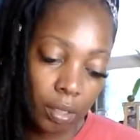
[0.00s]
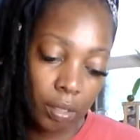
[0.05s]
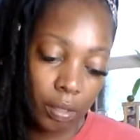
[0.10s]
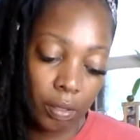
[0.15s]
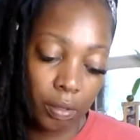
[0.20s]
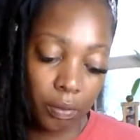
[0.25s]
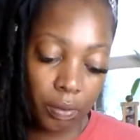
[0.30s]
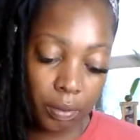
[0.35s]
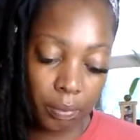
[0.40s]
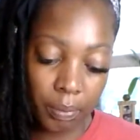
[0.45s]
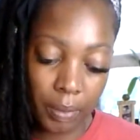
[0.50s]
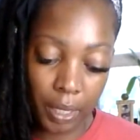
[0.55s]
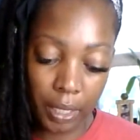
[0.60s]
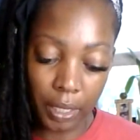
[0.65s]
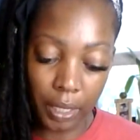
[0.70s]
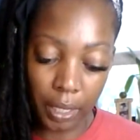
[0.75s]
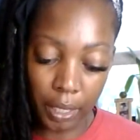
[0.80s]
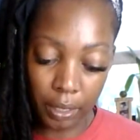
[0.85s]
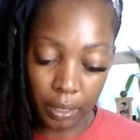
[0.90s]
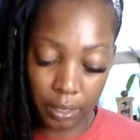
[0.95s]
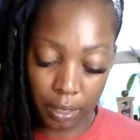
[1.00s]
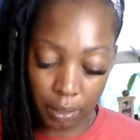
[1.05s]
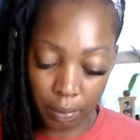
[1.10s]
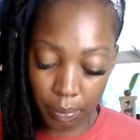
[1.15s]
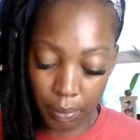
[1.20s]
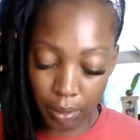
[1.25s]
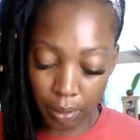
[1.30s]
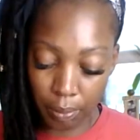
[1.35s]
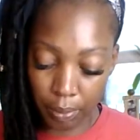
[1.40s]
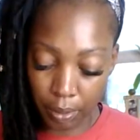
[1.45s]
On Mayat, tell
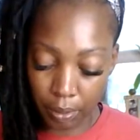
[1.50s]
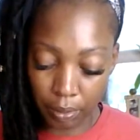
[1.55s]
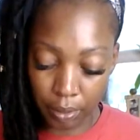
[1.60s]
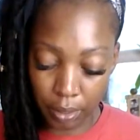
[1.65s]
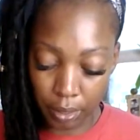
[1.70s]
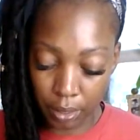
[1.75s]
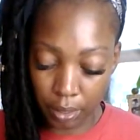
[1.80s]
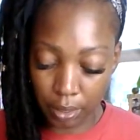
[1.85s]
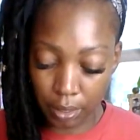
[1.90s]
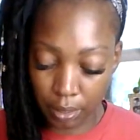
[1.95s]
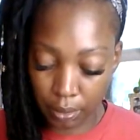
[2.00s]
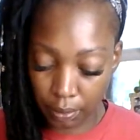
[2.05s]
me about this.